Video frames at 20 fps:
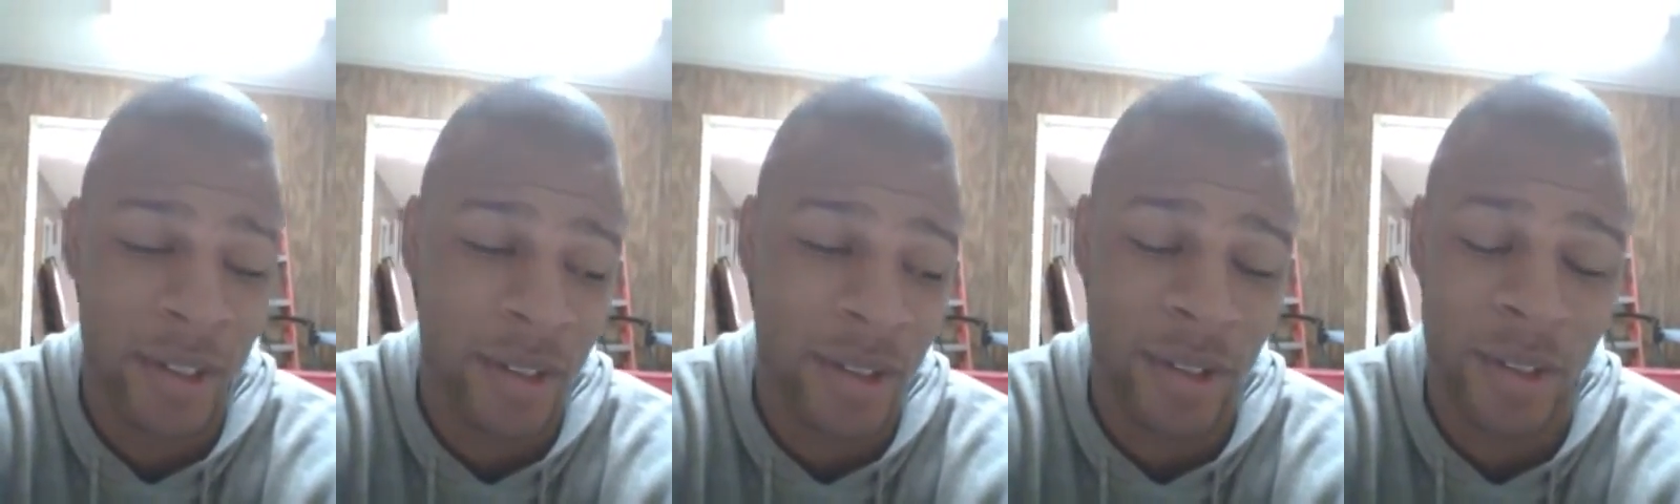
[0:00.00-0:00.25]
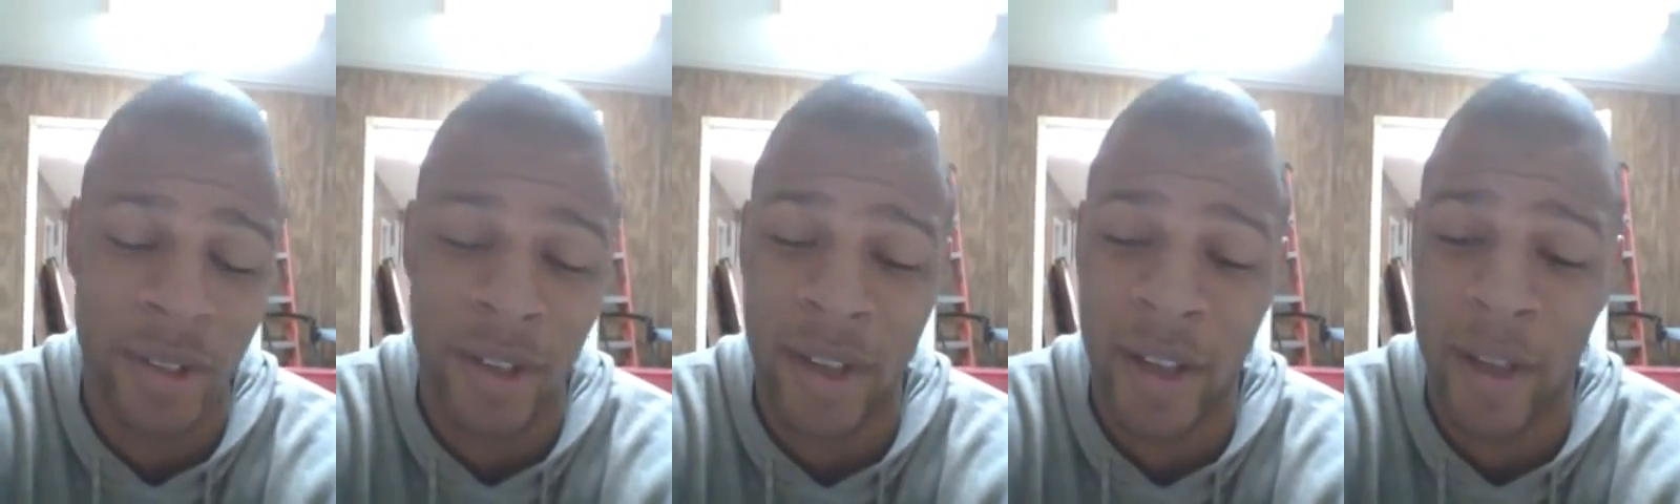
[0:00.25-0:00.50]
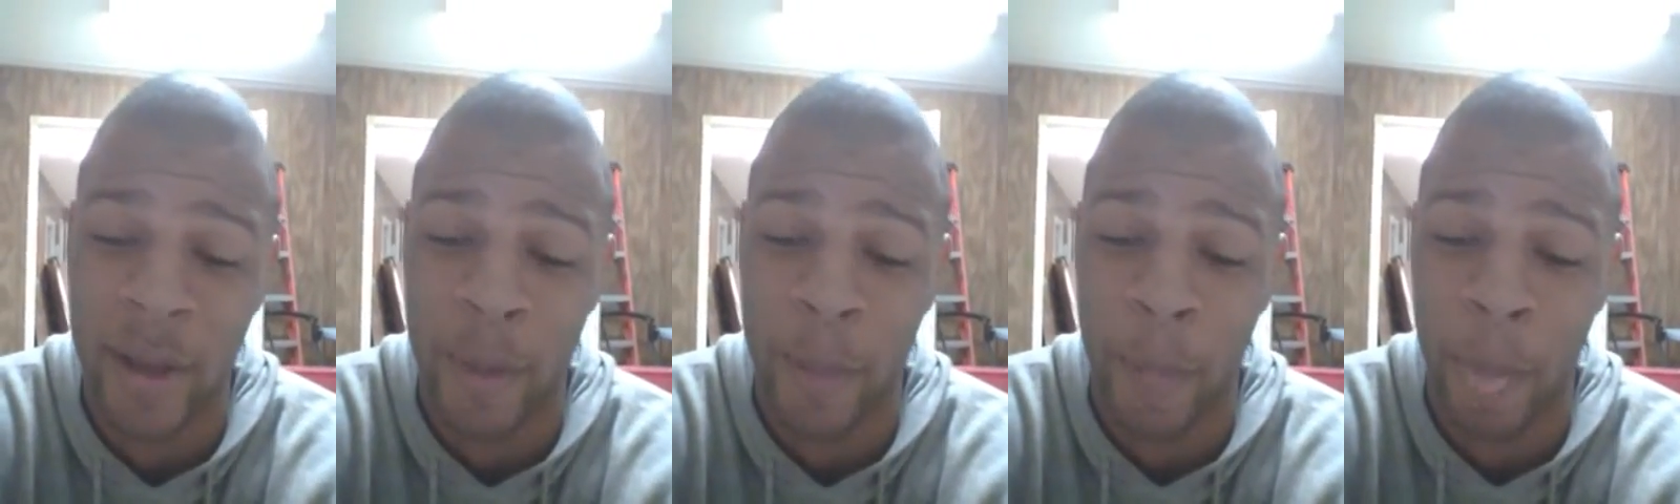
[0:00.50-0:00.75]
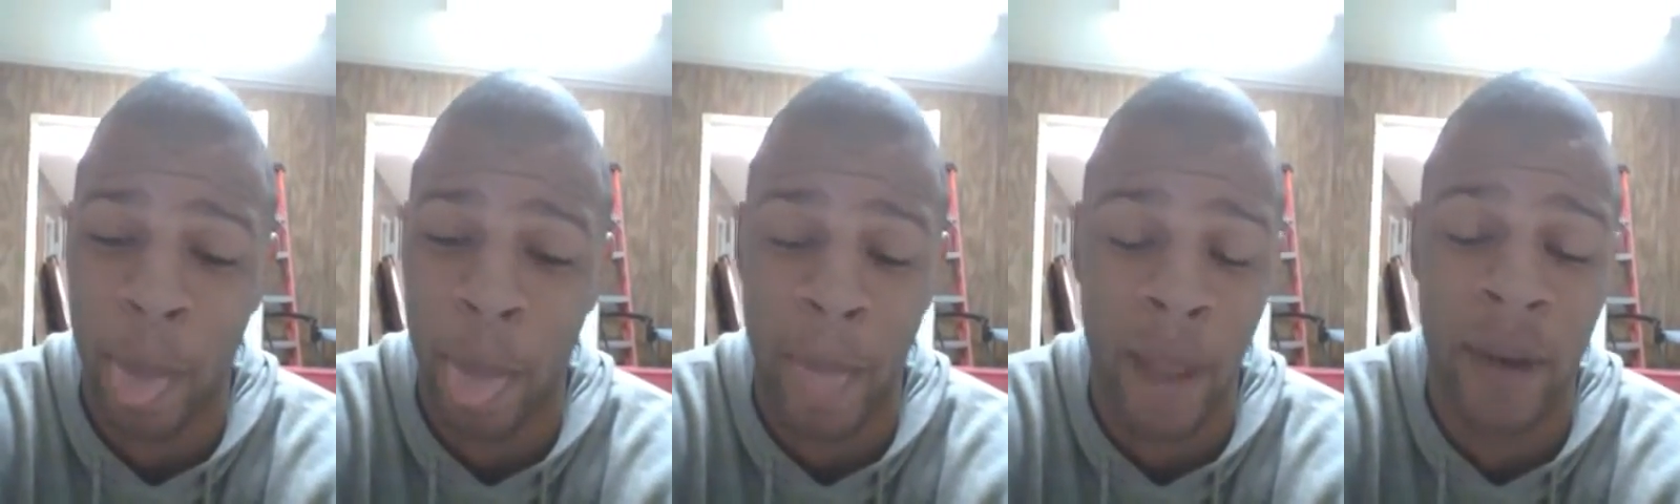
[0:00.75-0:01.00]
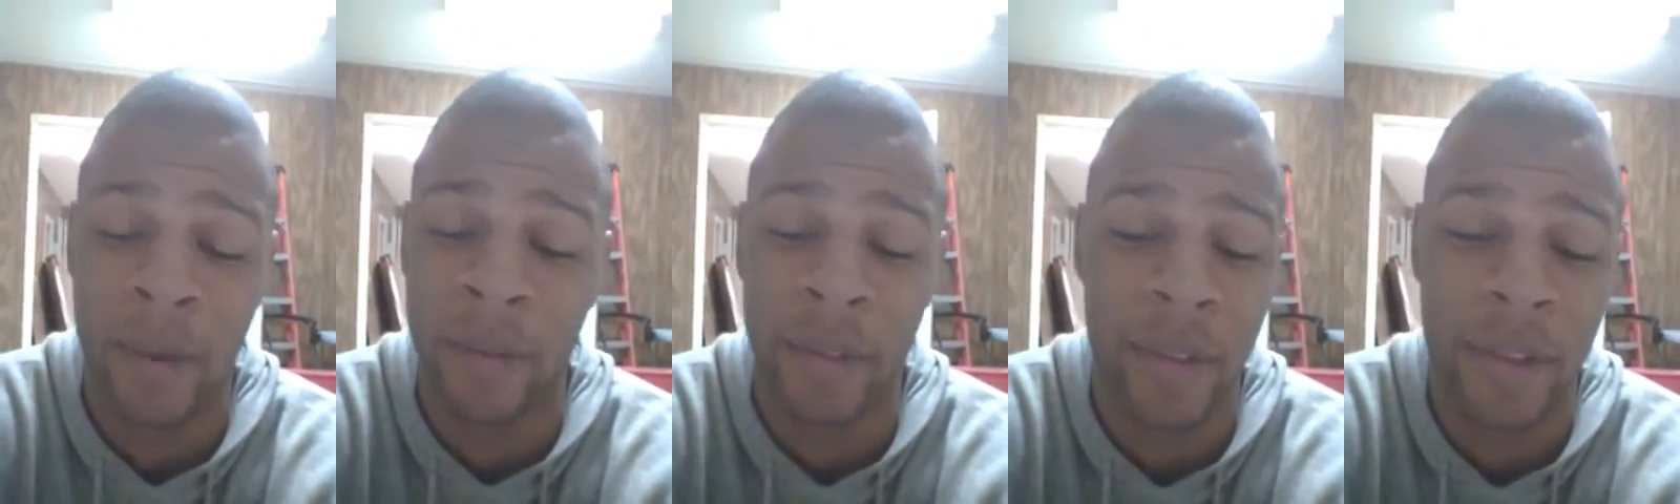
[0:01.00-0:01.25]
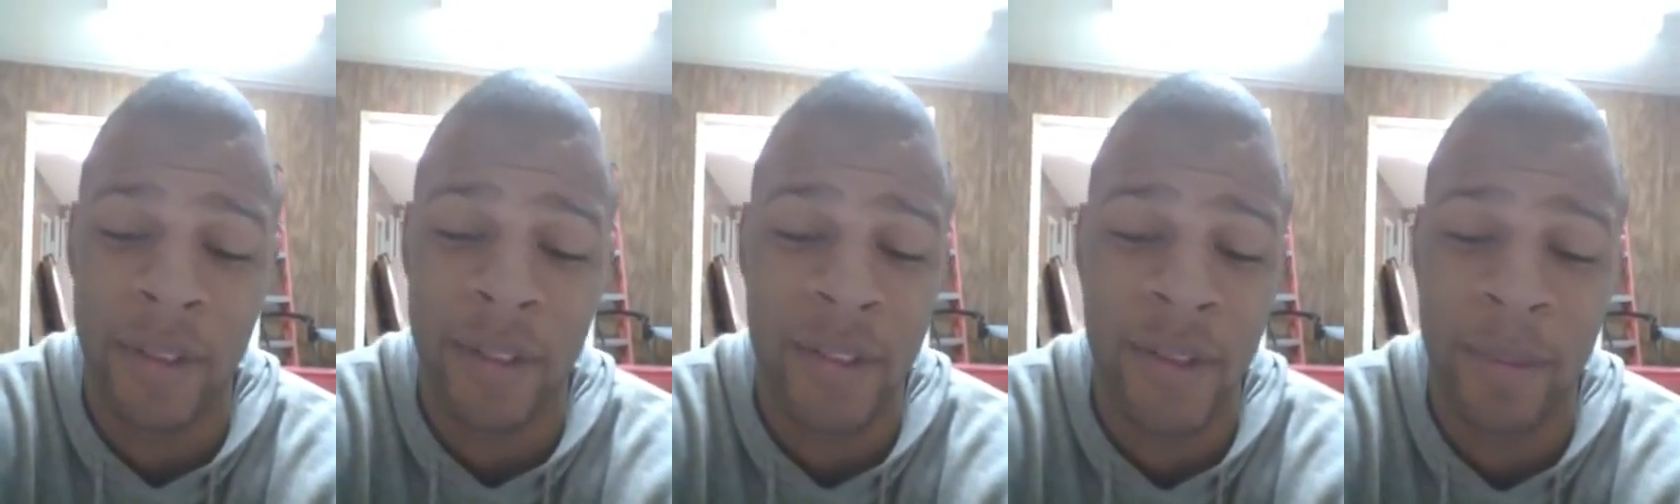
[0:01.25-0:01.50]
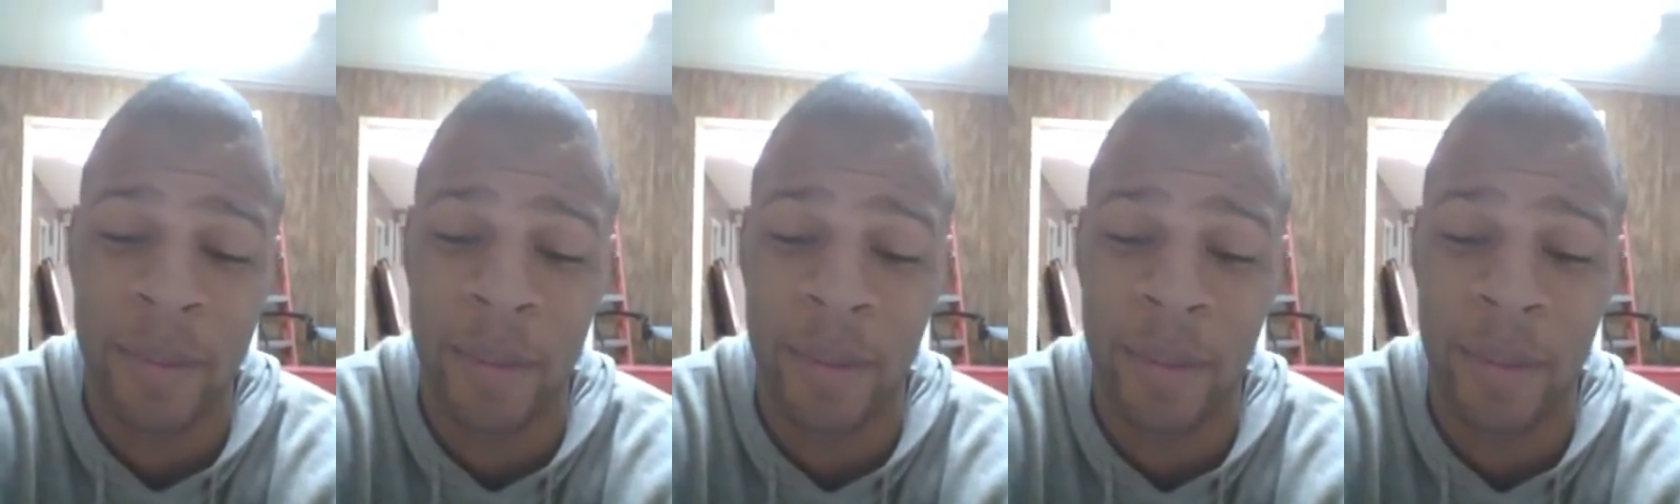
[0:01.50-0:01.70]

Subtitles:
So yeah, I don't think it's